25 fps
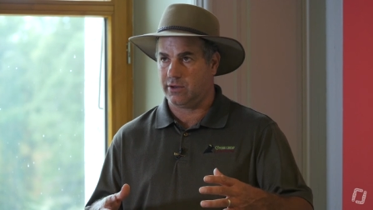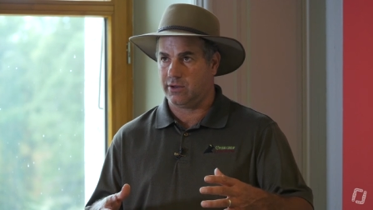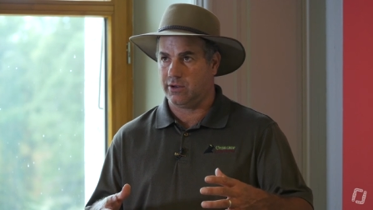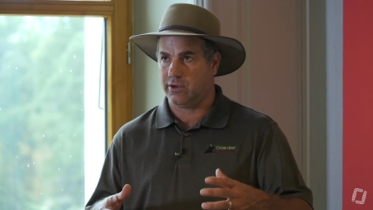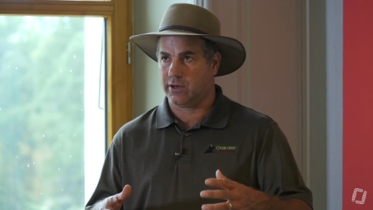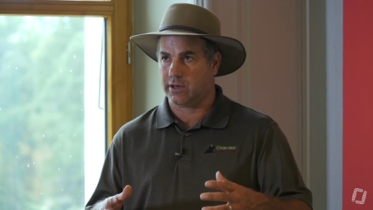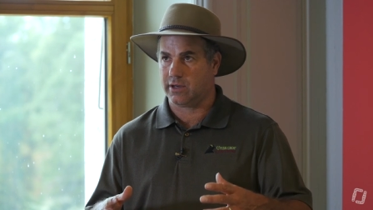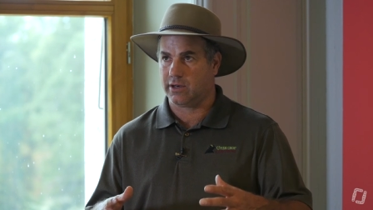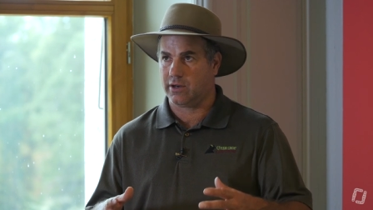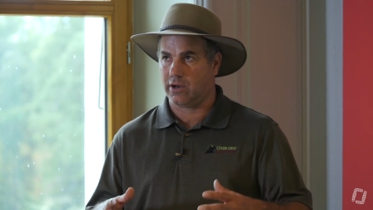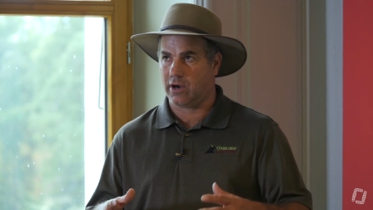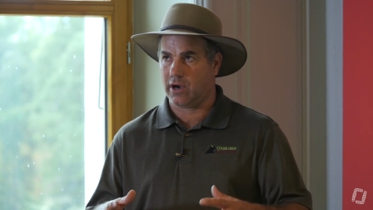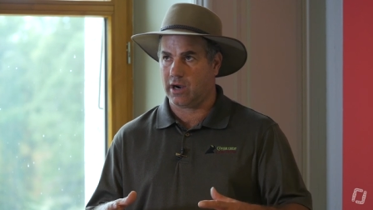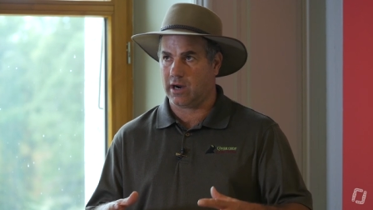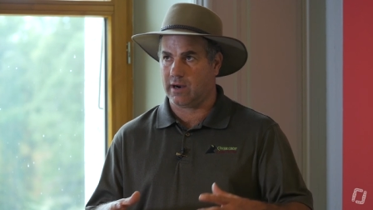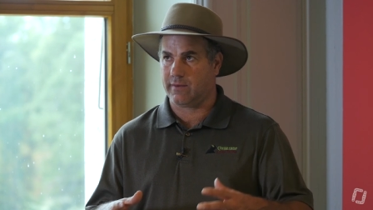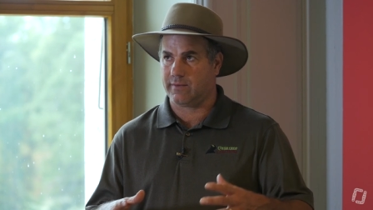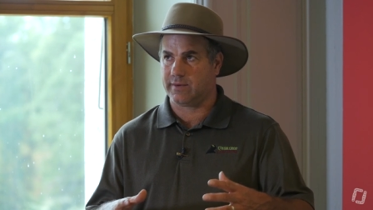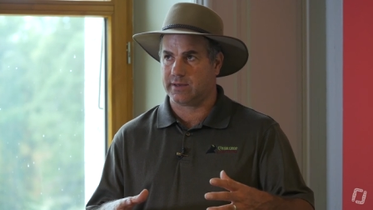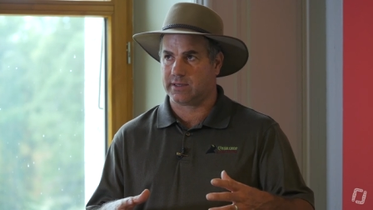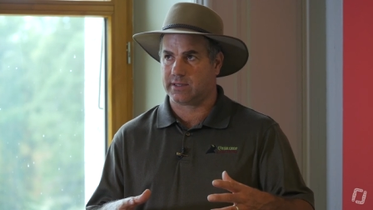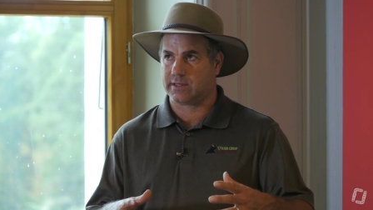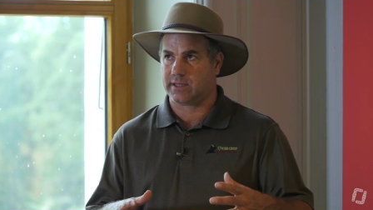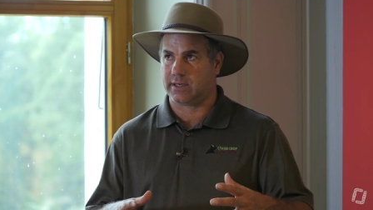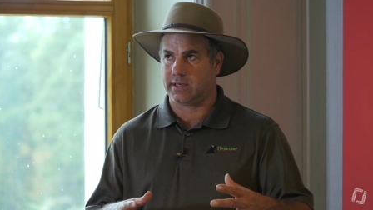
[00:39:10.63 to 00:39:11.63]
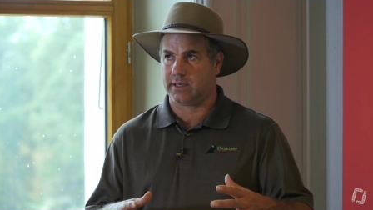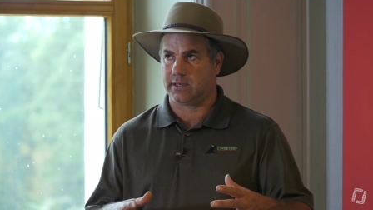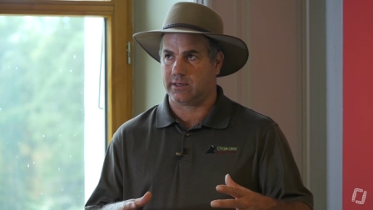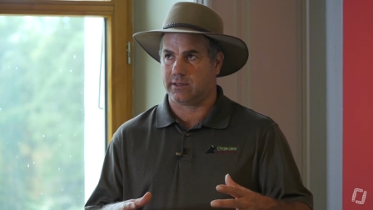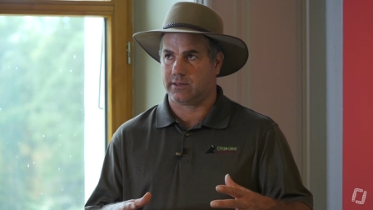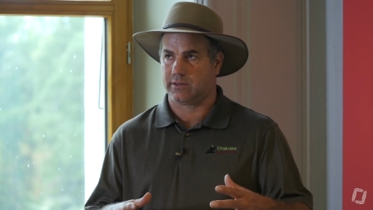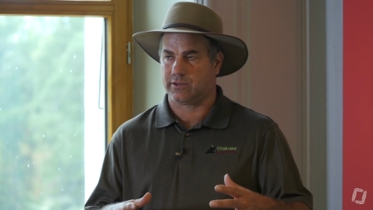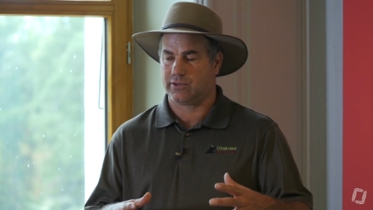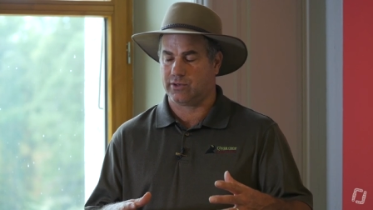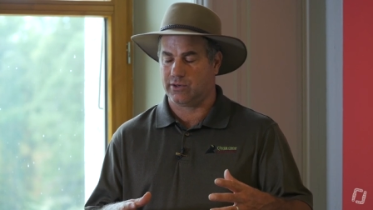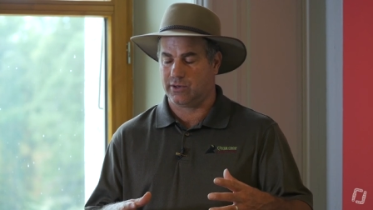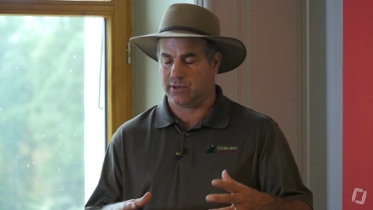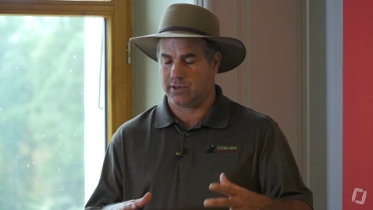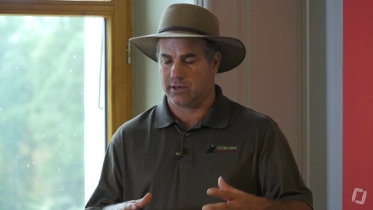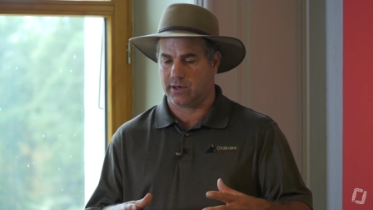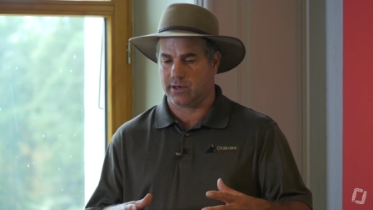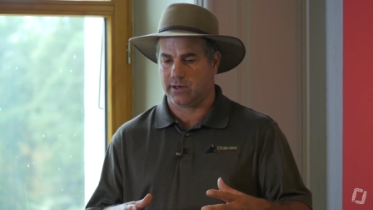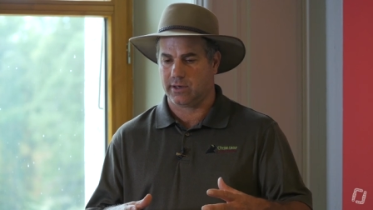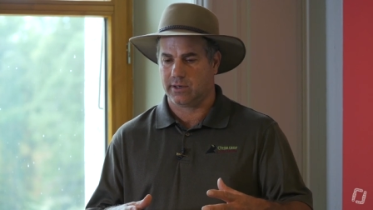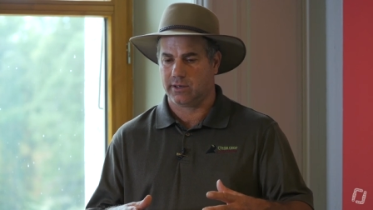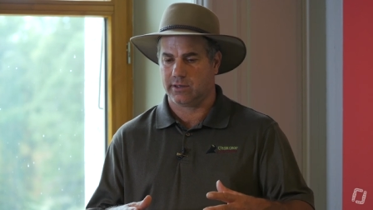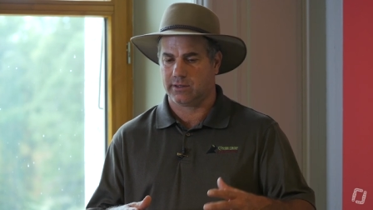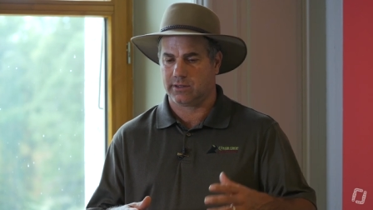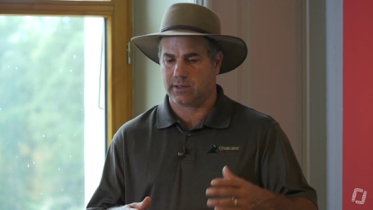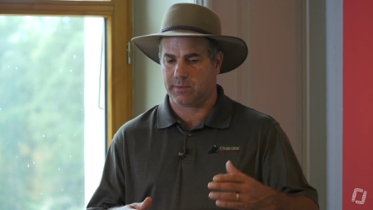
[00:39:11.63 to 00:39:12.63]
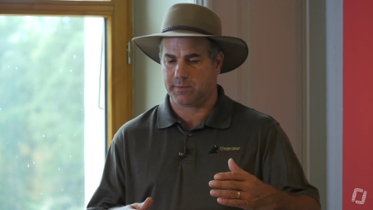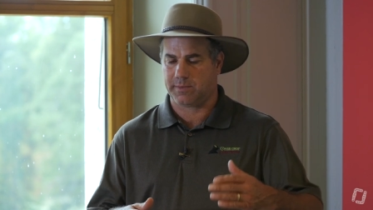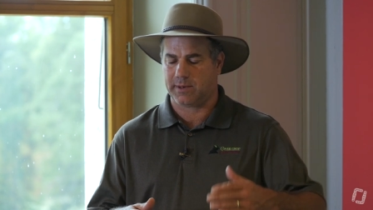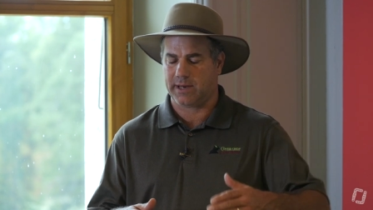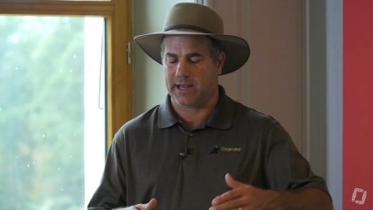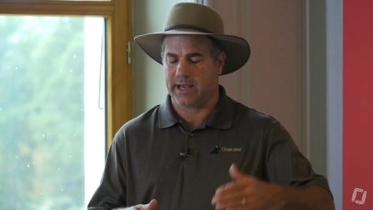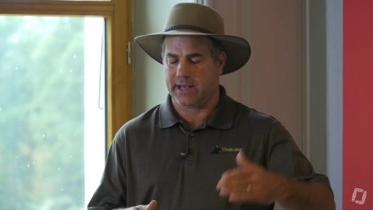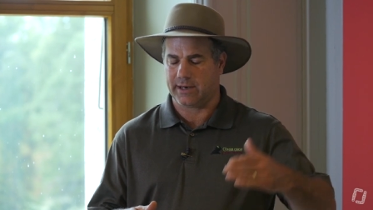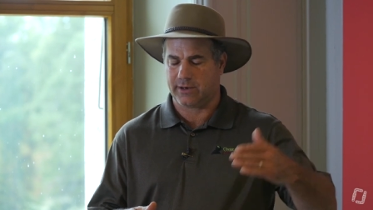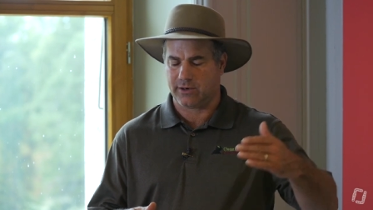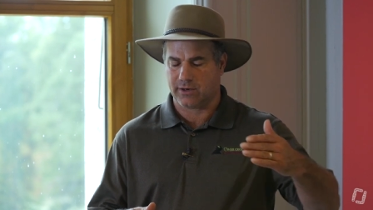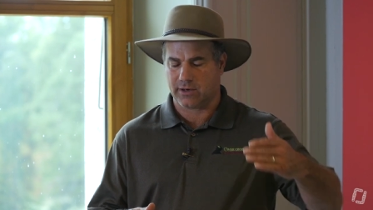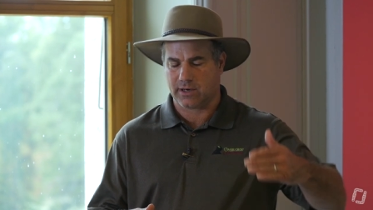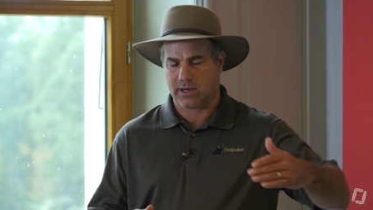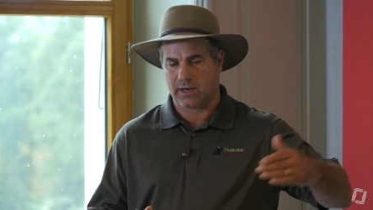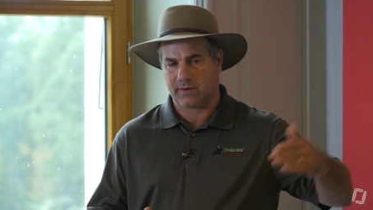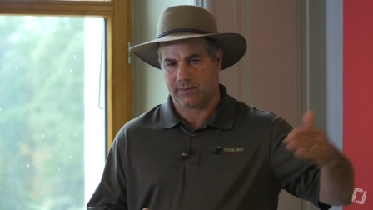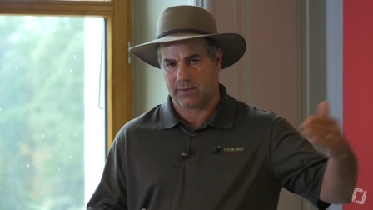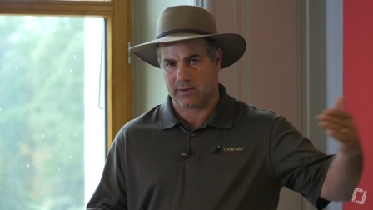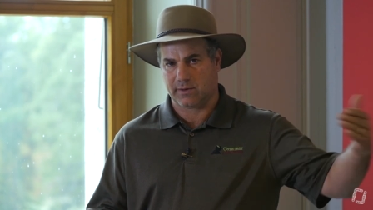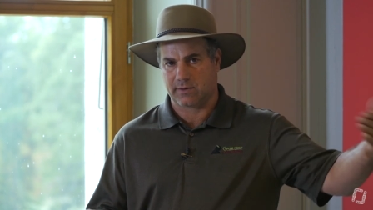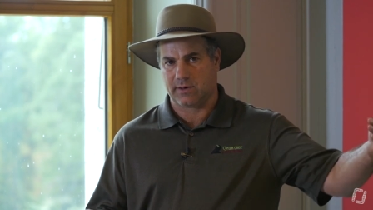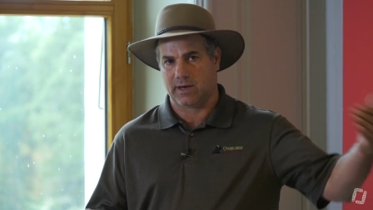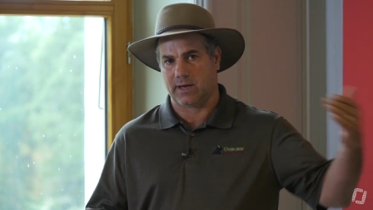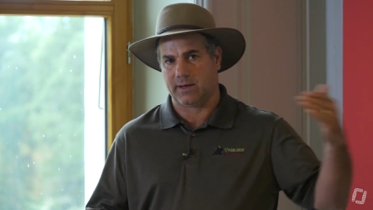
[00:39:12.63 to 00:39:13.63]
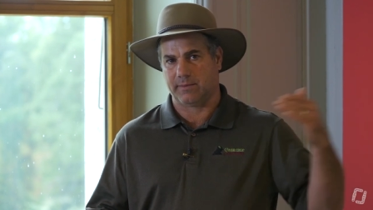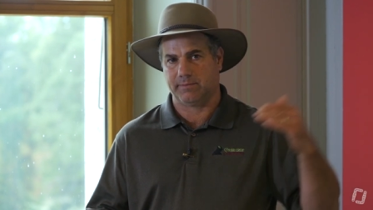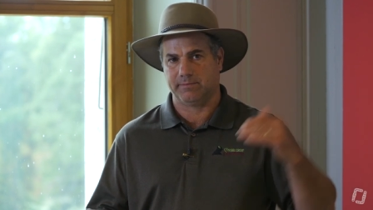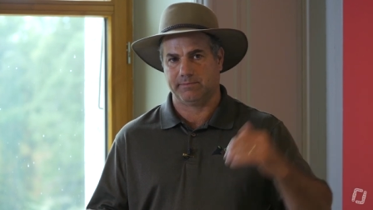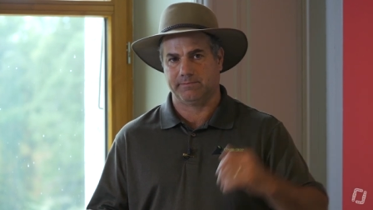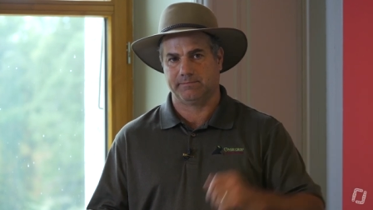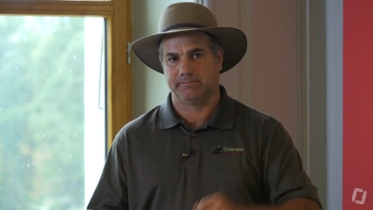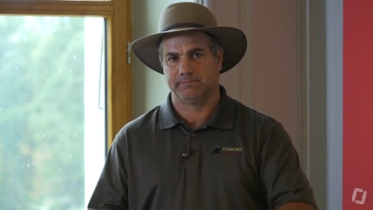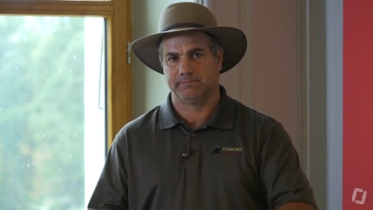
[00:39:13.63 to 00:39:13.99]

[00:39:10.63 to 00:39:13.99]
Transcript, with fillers: you can harvest it sooner to plant your cover crop.